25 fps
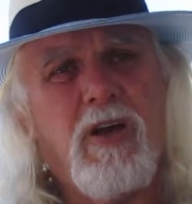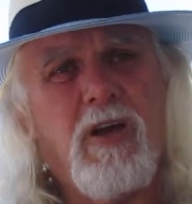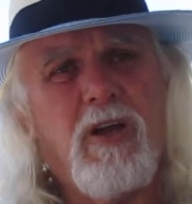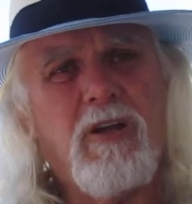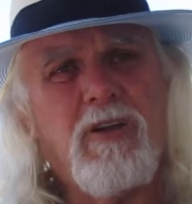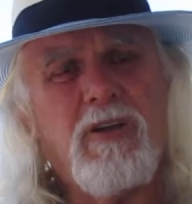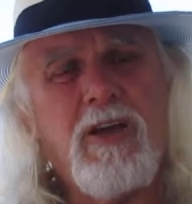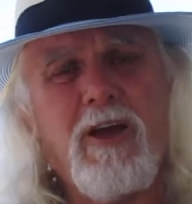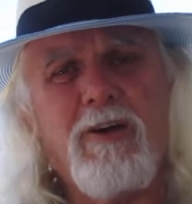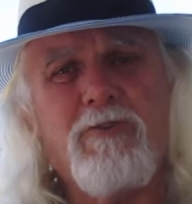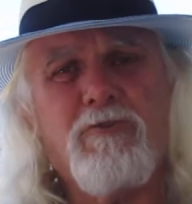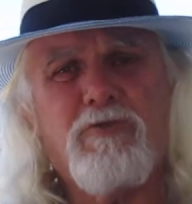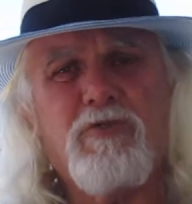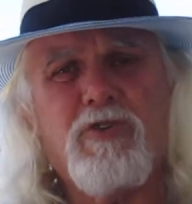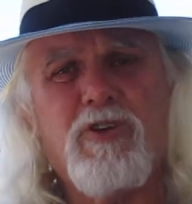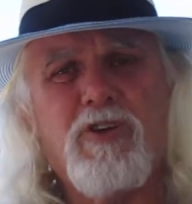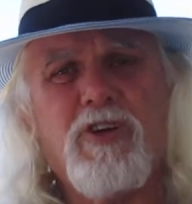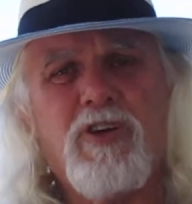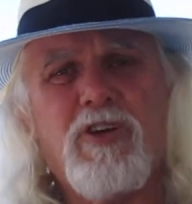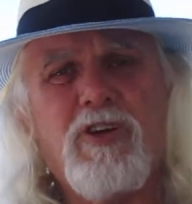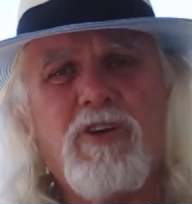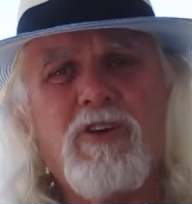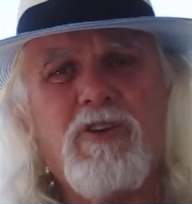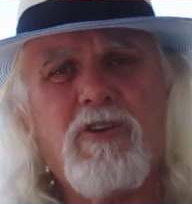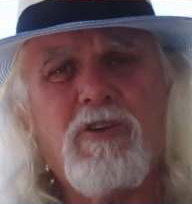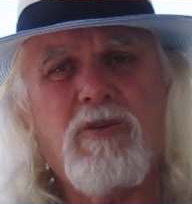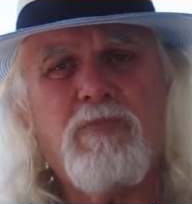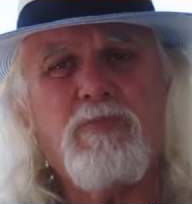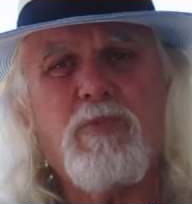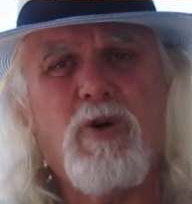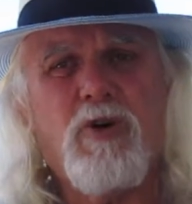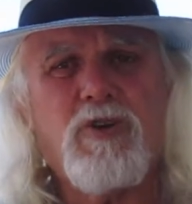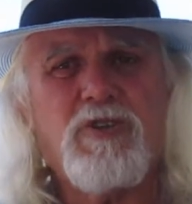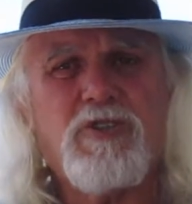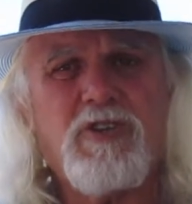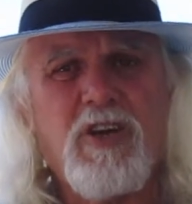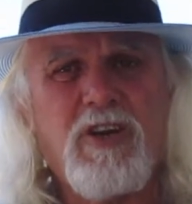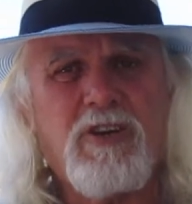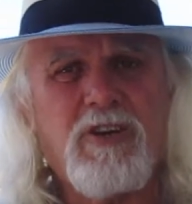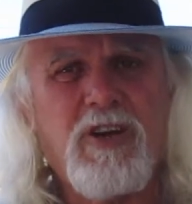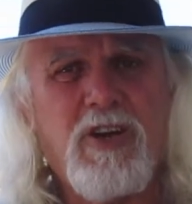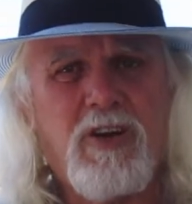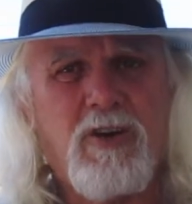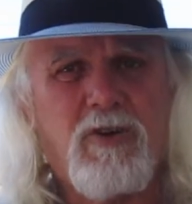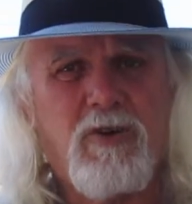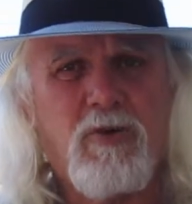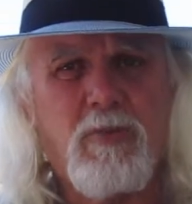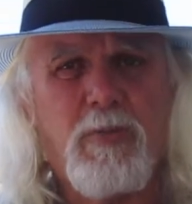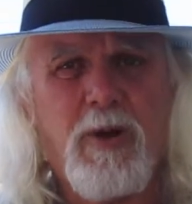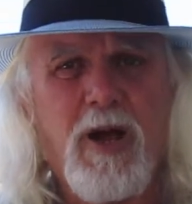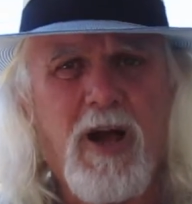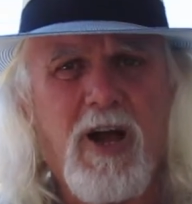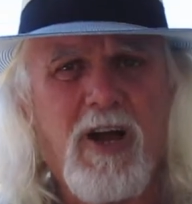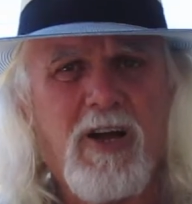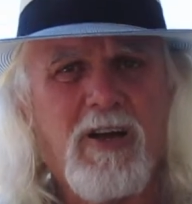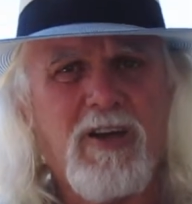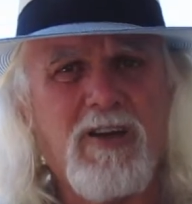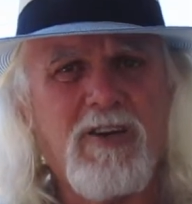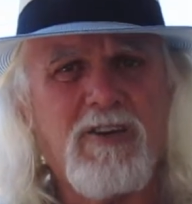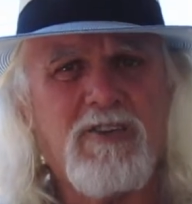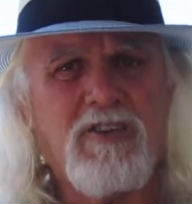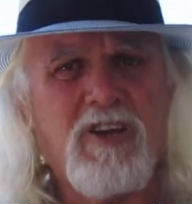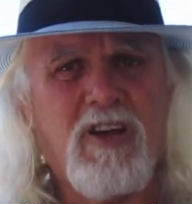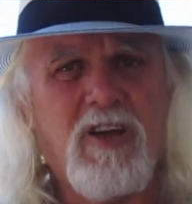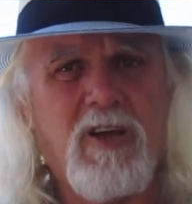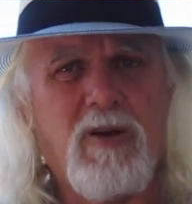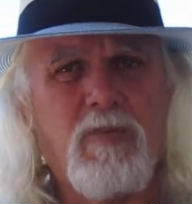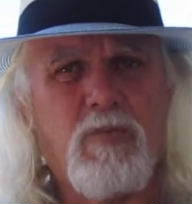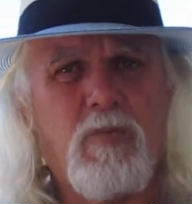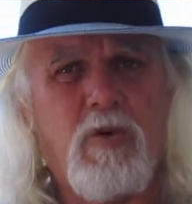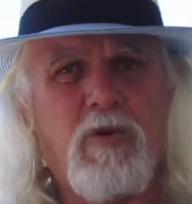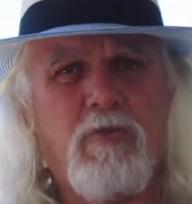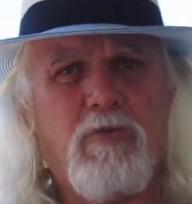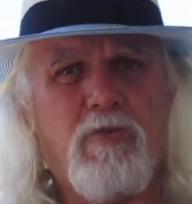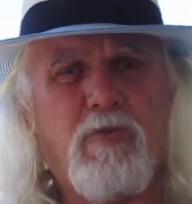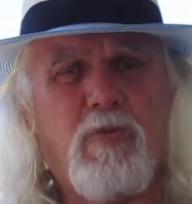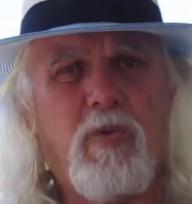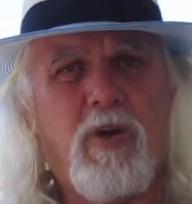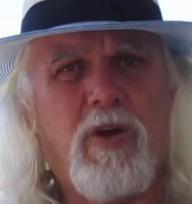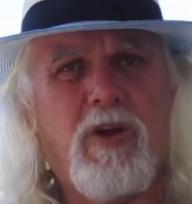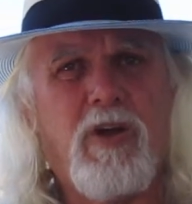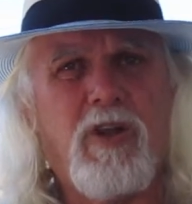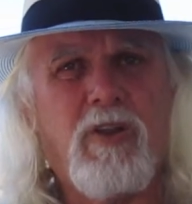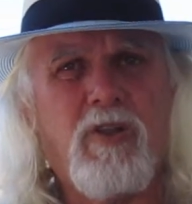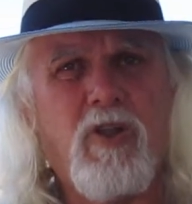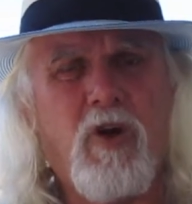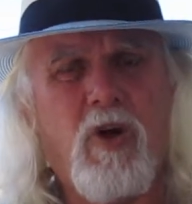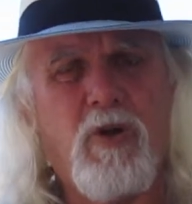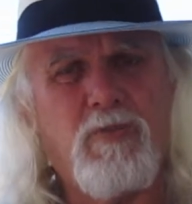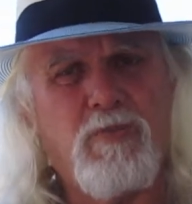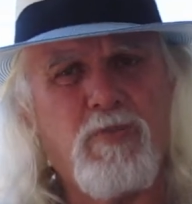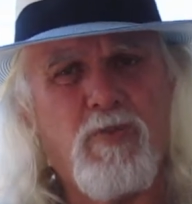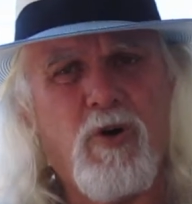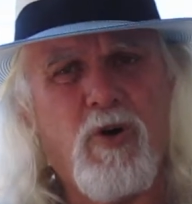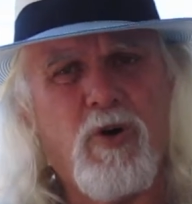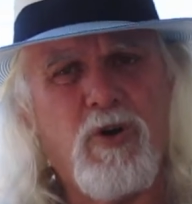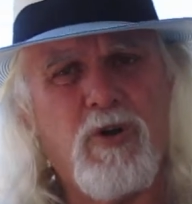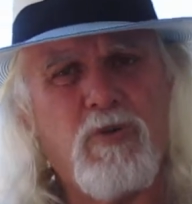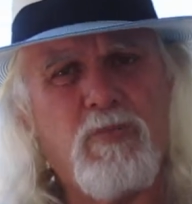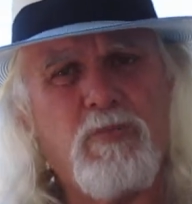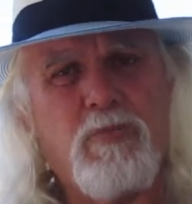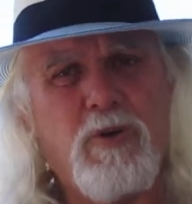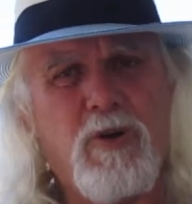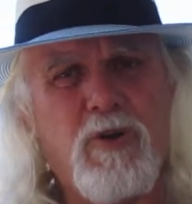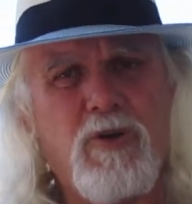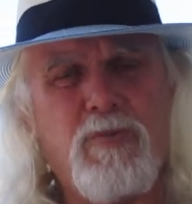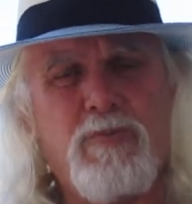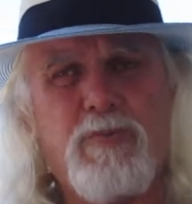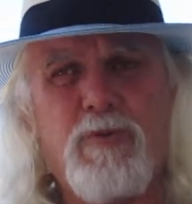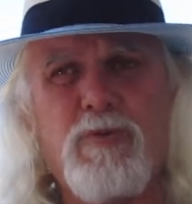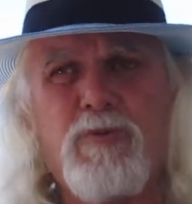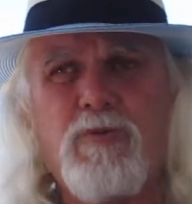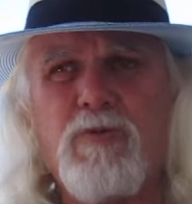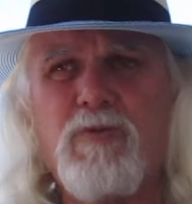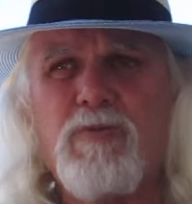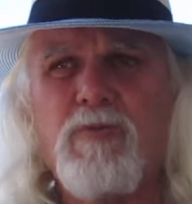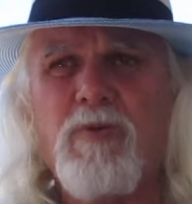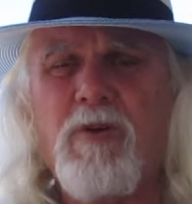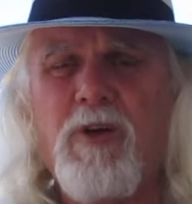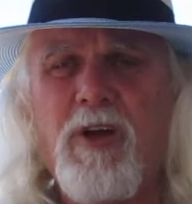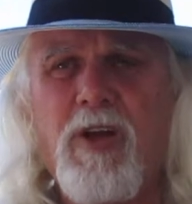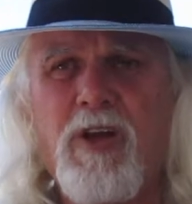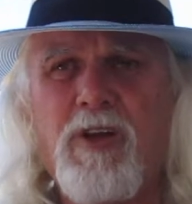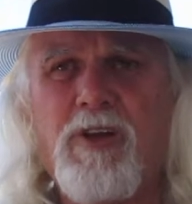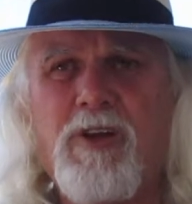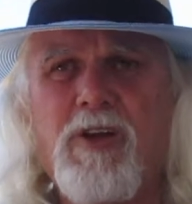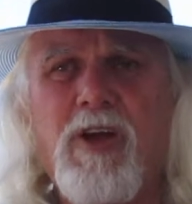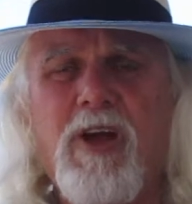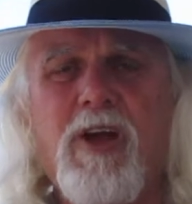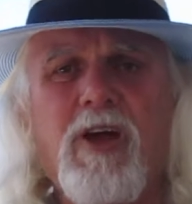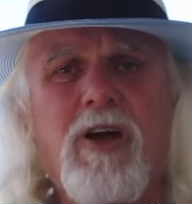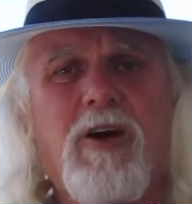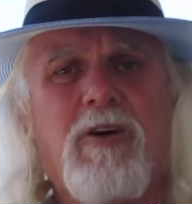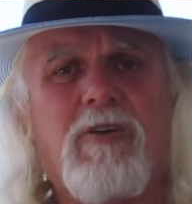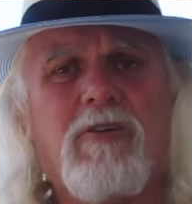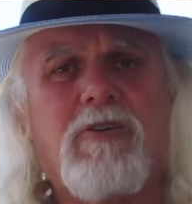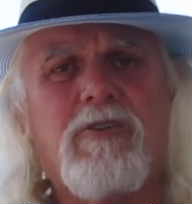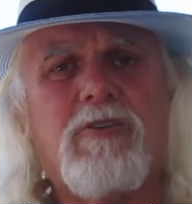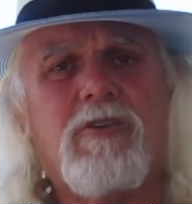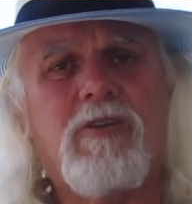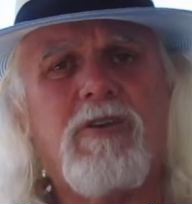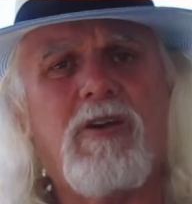gathering in the Bicentennial Park in Tamworth, where like-minded people hang out,